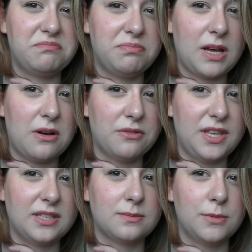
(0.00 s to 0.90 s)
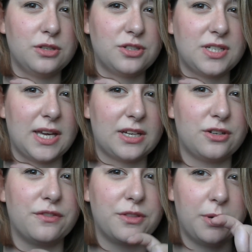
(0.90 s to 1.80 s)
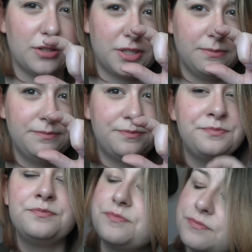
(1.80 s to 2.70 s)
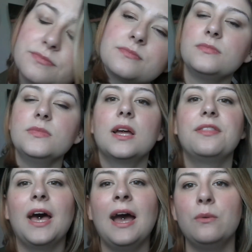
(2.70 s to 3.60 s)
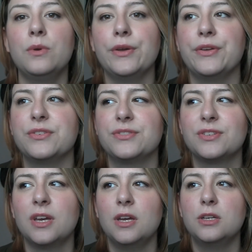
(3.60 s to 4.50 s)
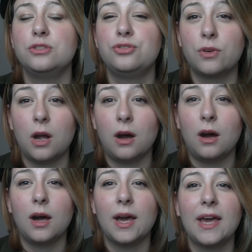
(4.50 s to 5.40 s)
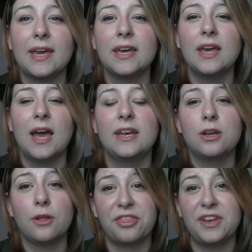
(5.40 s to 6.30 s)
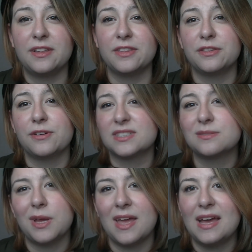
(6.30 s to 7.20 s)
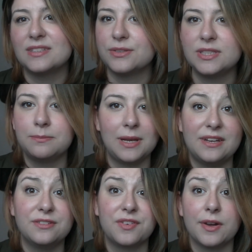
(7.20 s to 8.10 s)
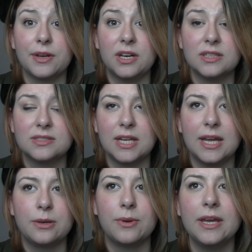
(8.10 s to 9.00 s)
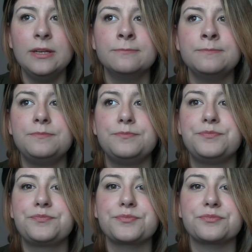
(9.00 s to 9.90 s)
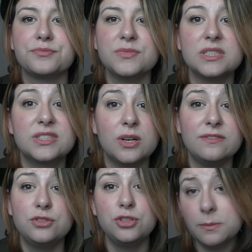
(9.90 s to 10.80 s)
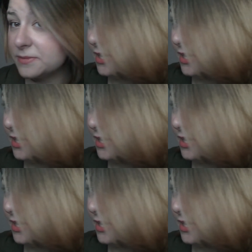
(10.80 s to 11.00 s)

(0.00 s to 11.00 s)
about this much taken off the bottom. That was dry and a lot thinner than the rest of my hair, so it didn't blend very nicely anyway. And so I've chopped